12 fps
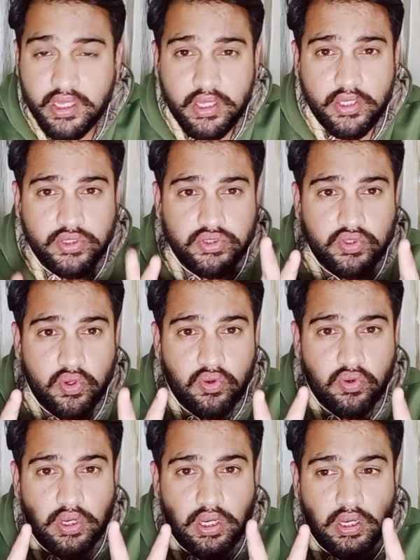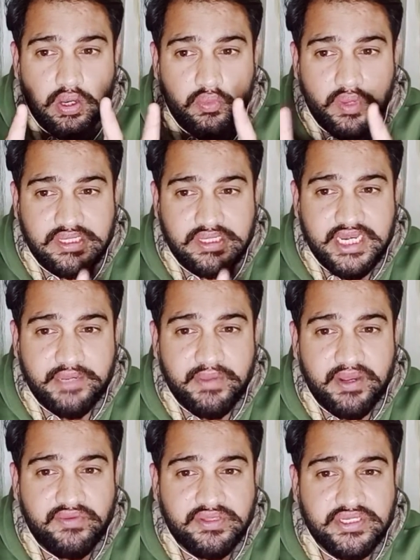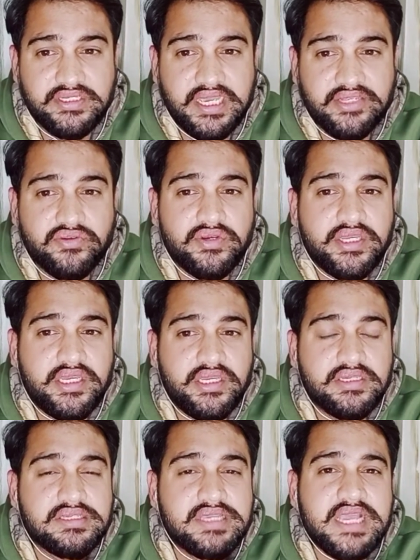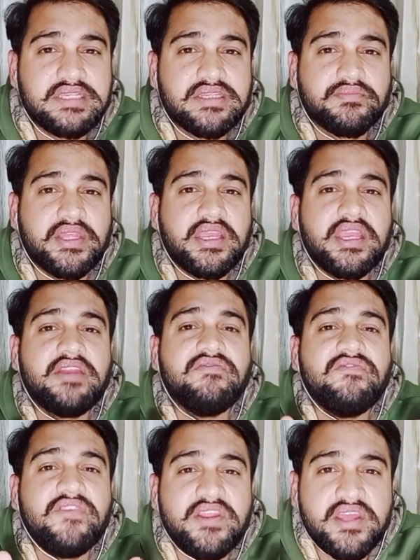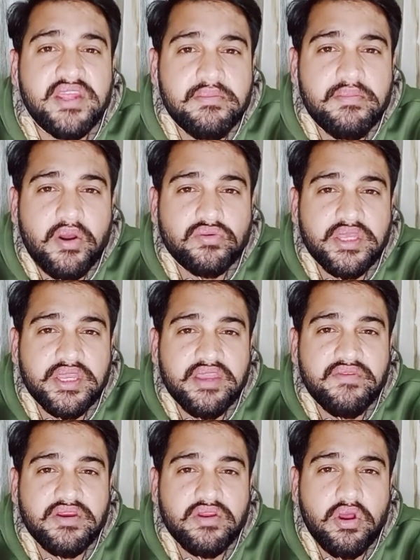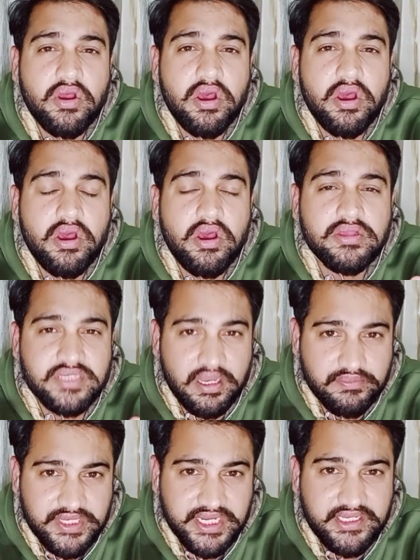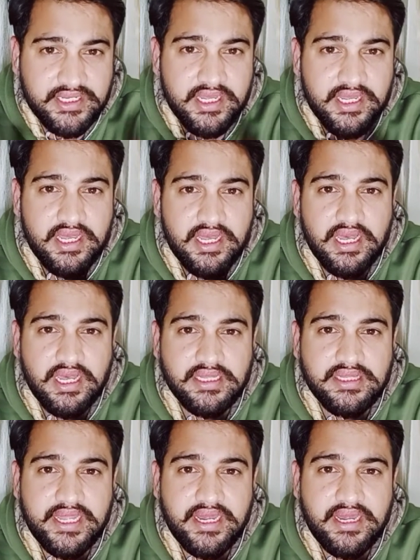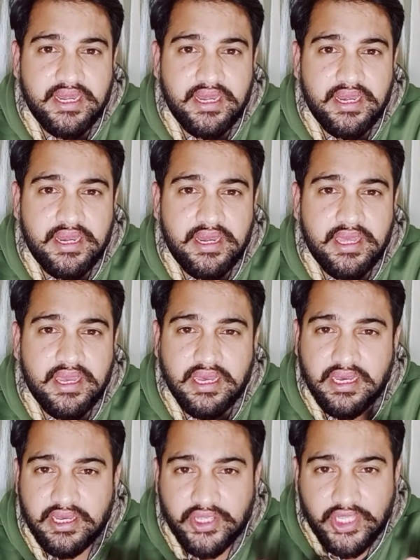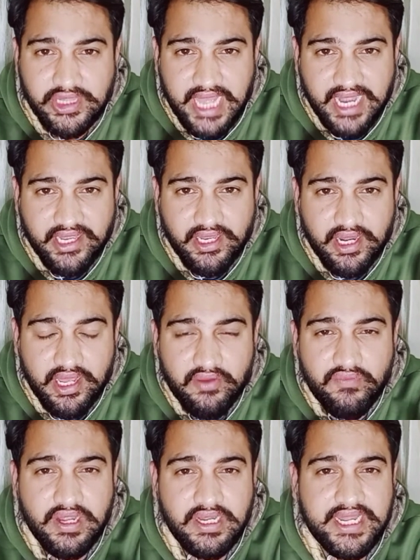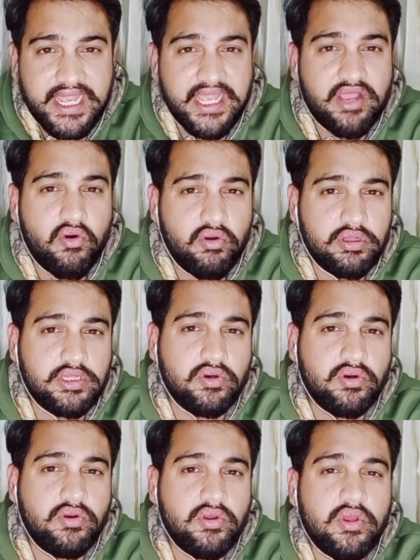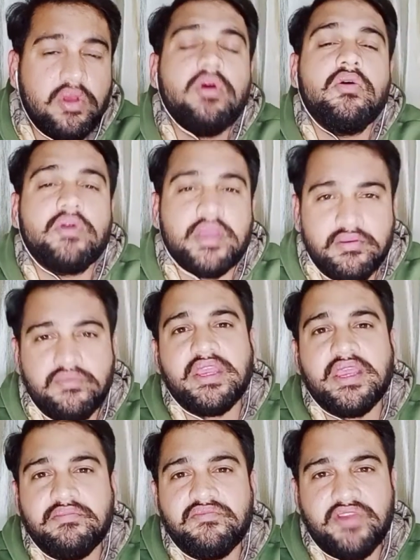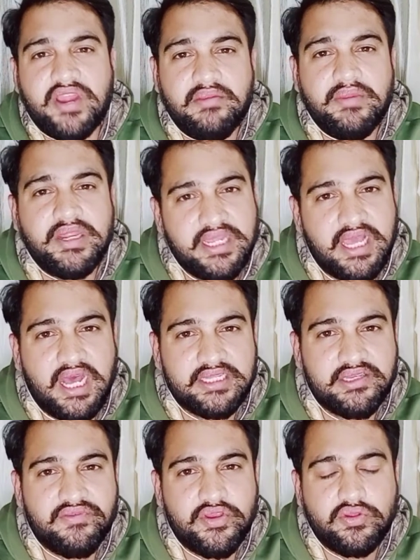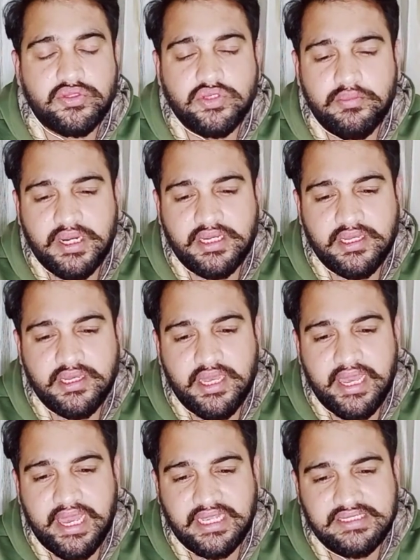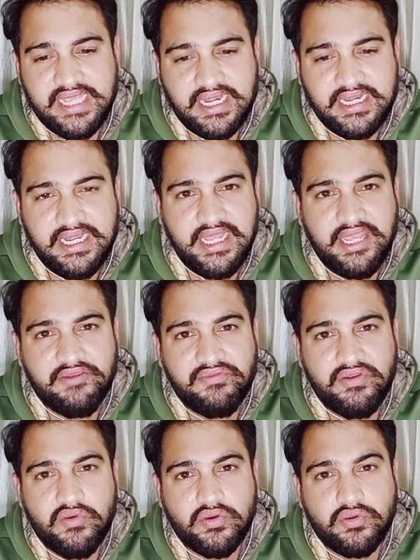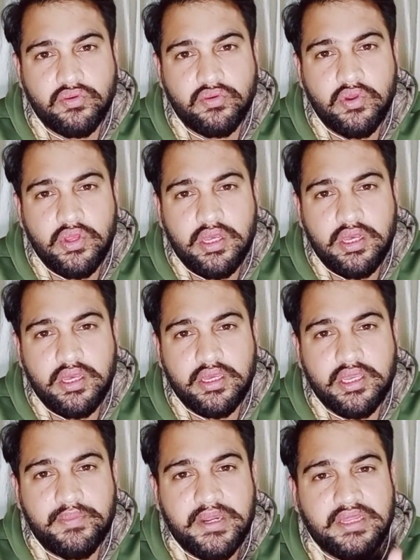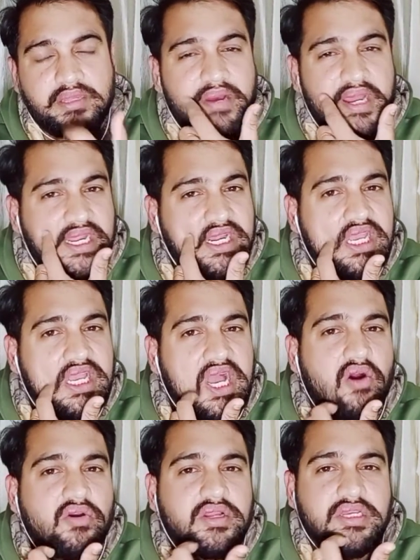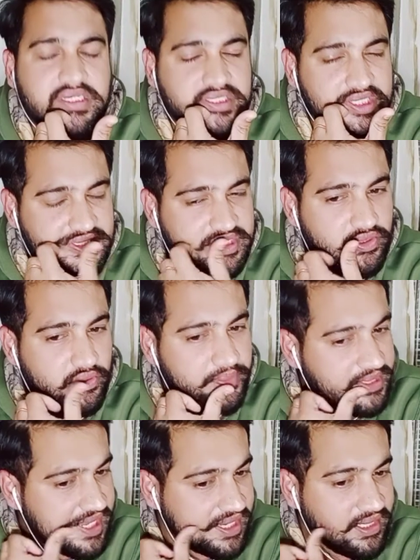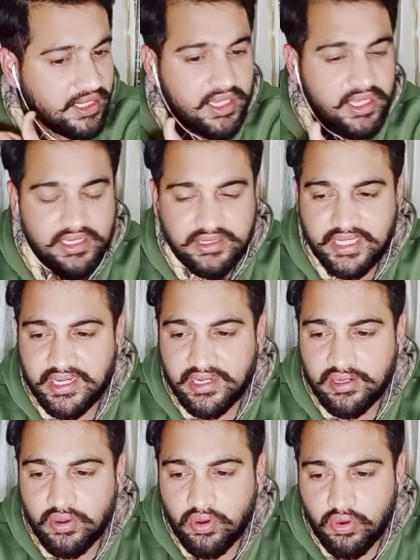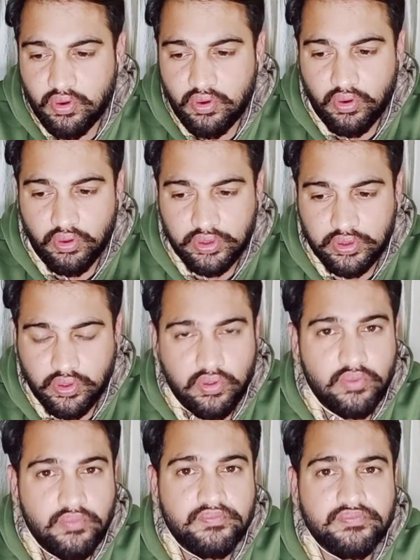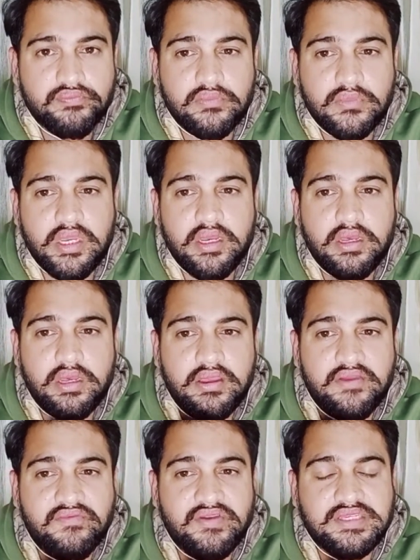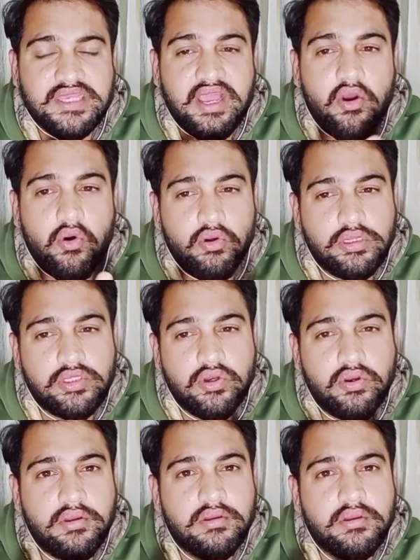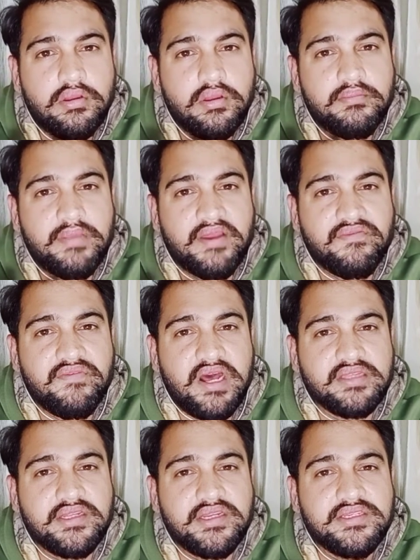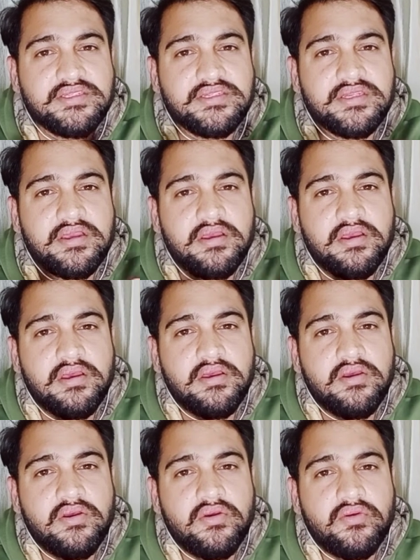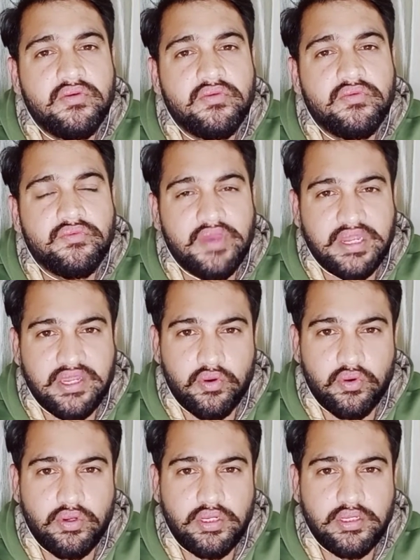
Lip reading: So one statement which is actually saying something inferior about the given subject, then that will take although. Okay, we can frame it other way also, but exactly if we want to keep it in the mind, like how is it to be done, then although, if we say although my father is very old,